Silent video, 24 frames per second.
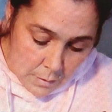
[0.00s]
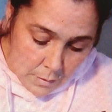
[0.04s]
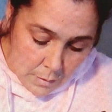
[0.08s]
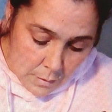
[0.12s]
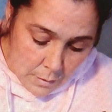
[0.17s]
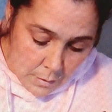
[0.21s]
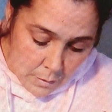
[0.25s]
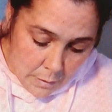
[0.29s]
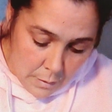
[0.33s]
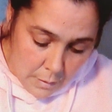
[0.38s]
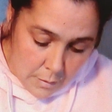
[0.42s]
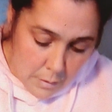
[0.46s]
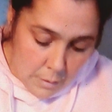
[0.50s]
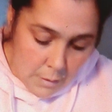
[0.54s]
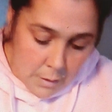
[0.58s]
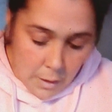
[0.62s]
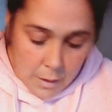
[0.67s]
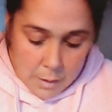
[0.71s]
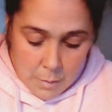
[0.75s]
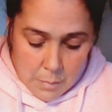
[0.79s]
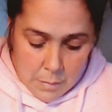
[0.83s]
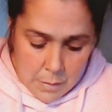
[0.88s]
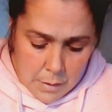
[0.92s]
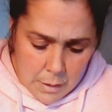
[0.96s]
keeping it
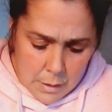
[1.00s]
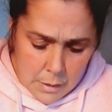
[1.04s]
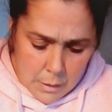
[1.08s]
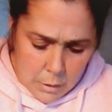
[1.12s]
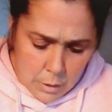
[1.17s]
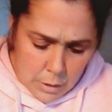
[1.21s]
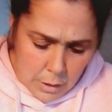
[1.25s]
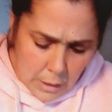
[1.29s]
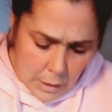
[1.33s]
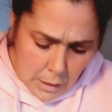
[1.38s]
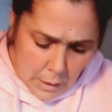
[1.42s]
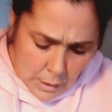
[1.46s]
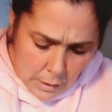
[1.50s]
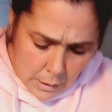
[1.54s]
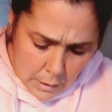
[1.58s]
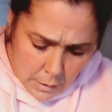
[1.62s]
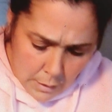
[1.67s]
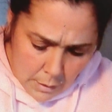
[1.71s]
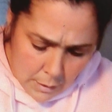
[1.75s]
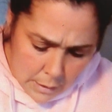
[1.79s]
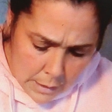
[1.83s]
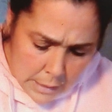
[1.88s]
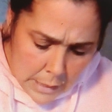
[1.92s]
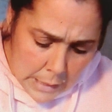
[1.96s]
looking
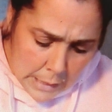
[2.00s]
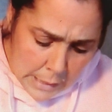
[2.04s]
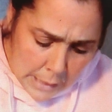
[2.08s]
neat.